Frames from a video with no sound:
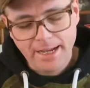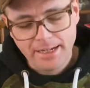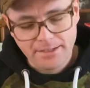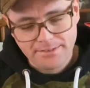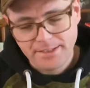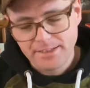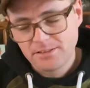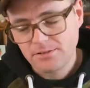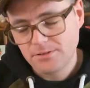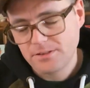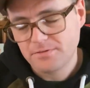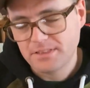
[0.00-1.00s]
I got the
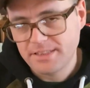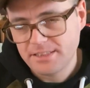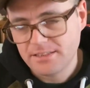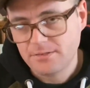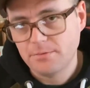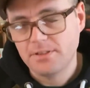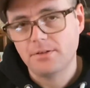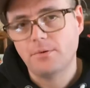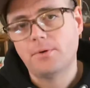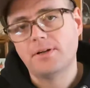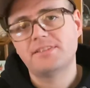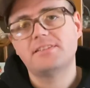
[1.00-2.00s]
exclusive edition
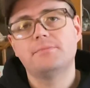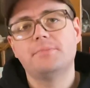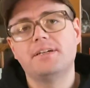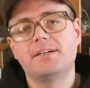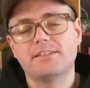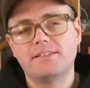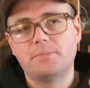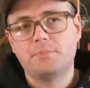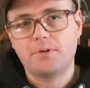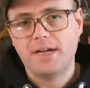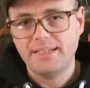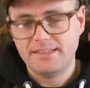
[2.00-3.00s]
was because the
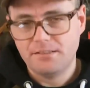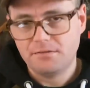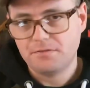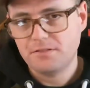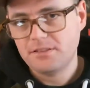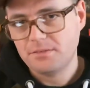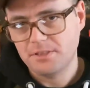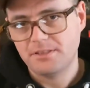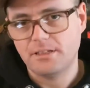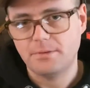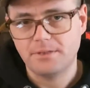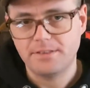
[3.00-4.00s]
price difference,
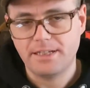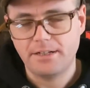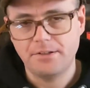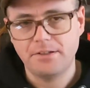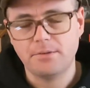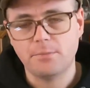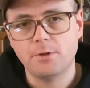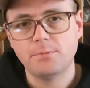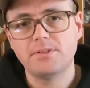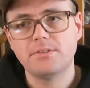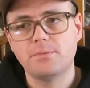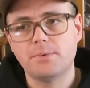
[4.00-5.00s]
which I will tell you in a moment,